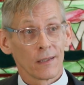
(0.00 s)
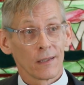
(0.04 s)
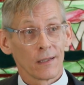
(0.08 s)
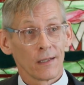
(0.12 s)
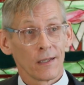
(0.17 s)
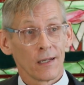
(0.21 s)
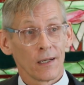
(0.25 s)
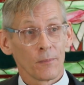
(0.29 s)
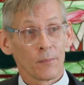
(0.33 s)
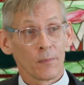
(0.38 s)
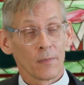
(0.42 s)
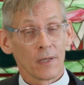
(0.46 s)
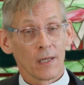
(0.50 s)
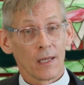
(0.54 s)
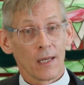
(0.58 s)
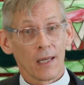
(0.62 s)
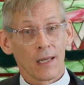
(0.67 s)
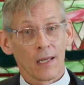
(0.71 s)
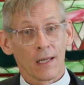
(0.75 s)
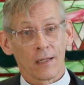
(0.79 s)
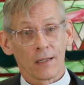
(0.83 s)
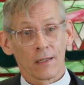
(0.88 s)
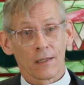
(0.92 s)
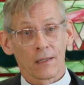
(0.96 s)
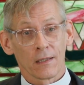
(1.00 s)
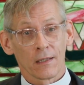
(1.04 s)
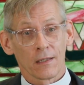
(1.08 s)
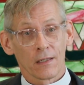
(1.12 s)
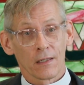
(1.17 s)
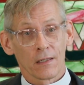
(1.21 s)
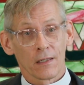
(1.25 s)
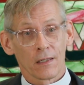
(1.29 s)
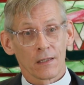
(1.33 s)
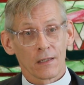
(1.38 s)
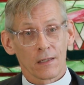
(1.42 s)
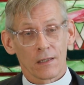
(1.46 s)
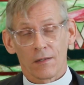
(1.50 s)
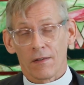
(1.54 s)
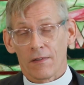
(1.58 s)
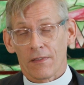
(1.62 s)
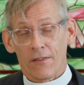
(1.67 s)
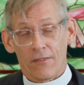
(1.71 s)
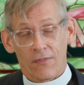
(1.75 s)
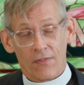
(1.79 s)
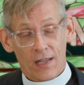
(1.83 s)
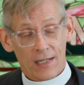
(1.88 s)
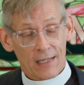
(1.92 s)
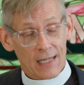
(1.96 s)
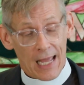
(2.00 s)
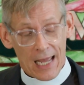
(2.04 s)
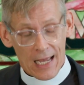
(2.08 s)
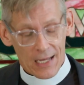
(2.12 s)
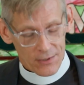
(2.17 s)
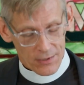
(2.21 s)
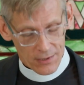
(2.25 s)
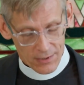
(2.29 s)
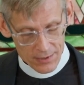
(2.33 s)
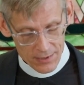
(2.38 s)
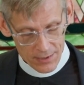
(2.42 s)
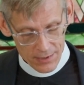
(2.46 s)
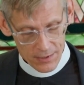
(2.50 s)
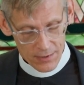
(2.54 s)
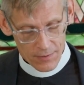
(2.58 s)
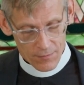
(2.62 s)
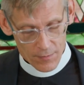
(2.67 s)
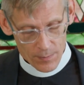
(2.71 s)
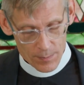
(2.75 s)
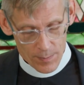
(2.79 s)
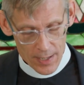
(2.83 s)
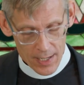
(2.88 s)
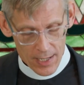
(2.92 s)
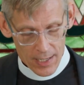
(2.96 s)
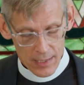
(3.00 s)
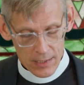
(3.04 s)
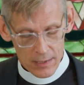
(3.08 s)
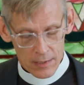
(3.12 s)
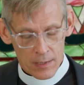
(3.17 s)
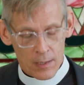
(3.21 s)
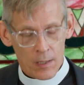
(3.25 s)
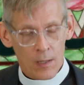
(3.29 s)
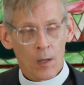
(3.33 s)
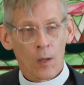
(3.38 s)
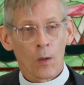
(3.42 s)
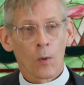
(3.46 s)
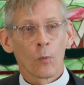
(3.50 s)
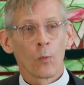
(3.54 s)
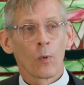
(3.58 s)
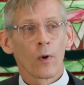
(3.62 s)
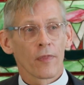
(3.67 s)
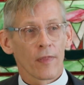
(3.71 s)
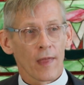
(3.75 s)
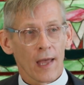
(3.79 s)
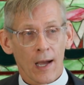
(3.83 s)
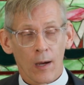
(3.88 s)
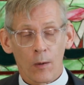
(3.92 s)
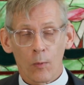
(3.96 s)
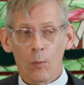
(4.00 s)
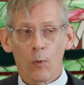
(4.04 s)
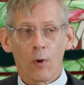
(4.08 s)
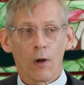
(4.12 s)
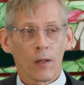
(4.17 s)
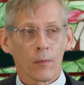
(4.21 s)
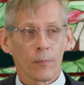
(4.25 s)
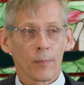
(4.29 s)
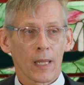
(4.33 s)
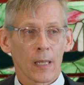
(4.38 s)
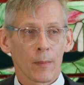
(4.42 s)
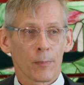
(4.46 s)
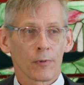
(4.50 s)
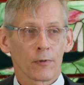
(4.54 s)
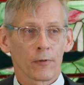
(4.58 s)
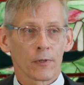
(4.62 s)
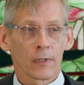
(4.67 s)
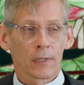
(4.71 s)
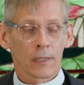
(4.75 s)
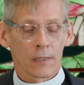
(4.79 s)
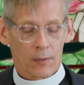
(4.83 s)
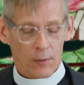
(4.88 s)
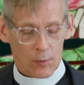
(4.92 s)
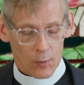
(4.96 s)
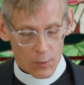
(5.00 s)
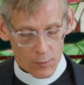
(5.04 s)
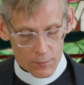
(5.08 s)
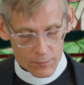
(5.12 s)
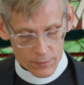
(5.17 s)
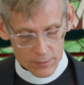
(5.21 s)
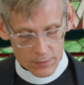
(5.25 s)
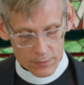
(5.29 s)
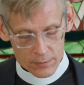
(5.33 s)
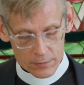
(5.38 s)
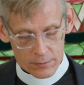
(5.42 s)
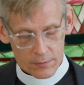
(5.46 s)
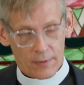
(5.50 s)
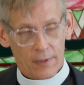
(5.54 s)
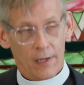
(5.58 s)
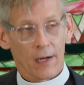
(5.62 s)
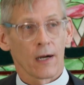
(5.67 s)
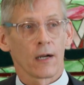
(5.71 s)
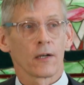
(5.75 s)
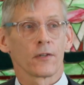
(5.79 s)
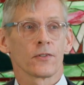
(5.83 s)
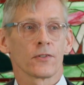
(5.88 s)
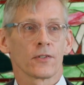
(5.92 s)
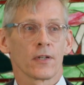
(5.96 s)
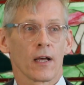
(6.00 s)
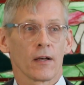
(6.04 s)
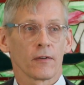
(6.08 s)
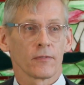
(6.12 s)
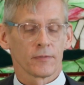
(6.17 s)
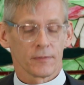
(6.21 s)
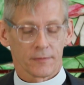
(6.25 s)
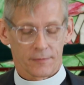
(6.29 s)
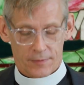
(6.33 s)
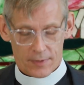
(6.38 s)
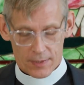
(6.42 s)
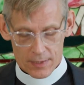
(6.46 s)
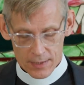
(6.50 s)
and the fantastic things of the past without wallpapering over the hard stuff.